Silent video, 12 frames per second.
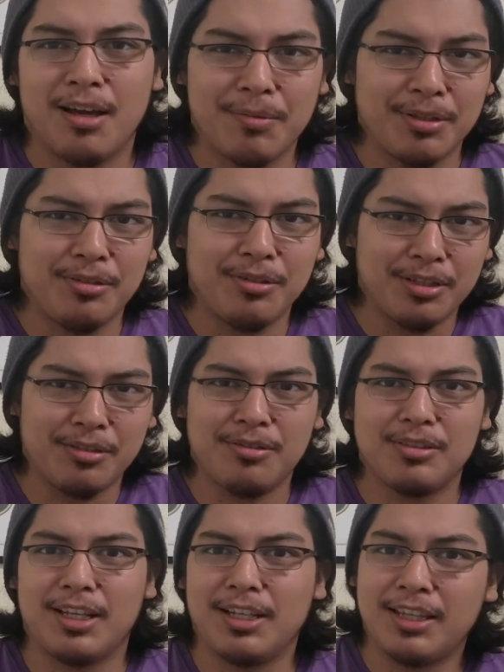I mean, you can
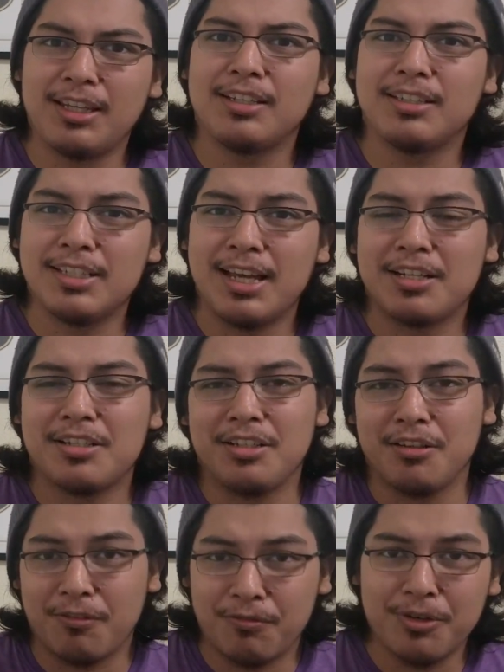use, that thing is actually
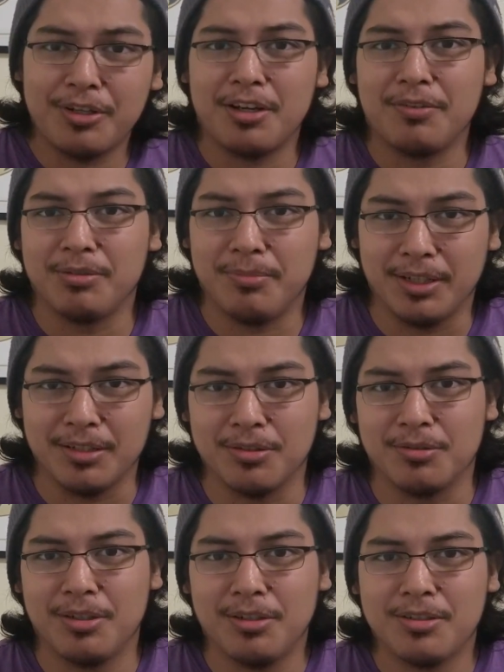the foot of the
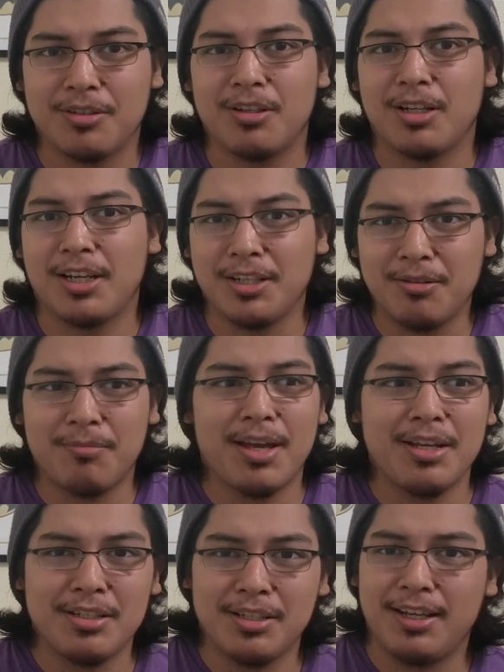Megazord, so can you
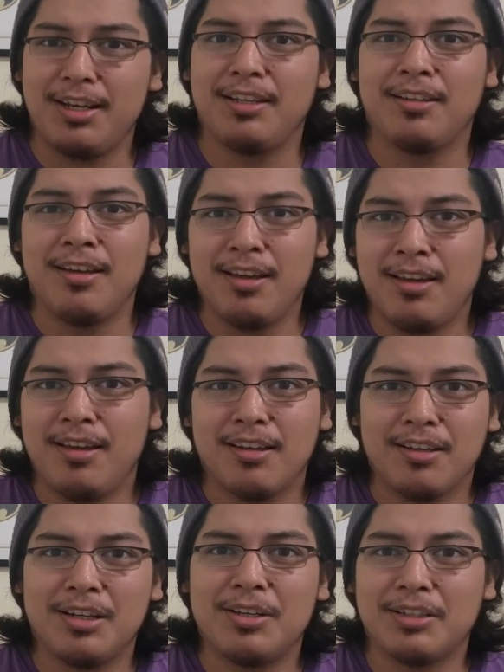imagine getting,
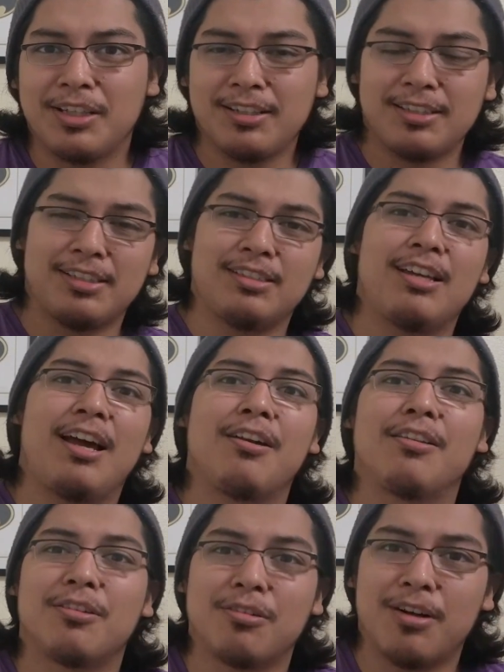you know, a kick to the
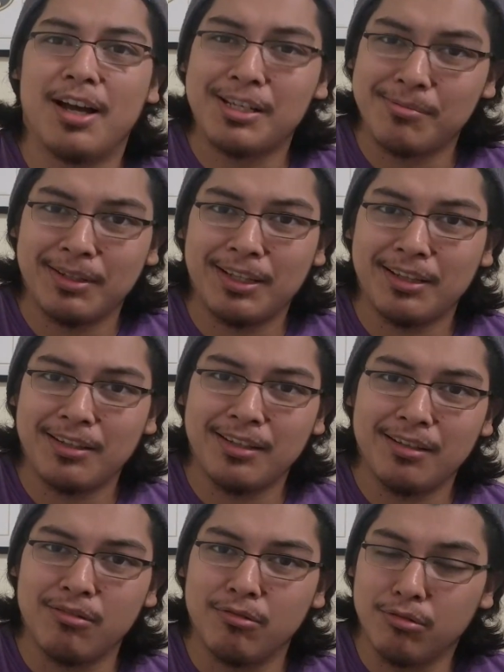side of the crotch by that
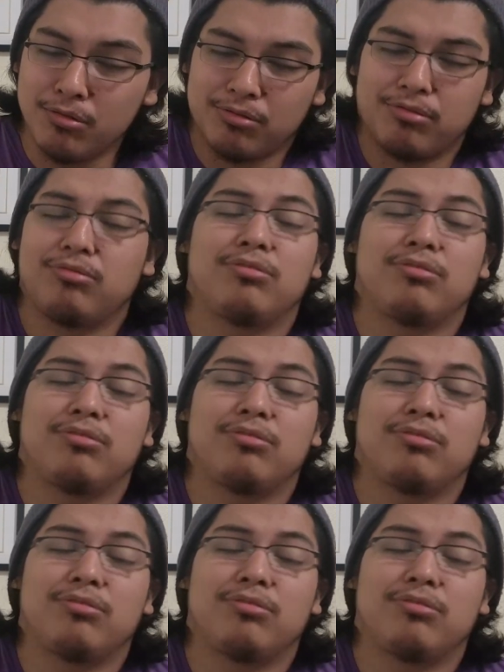thing? Ooh.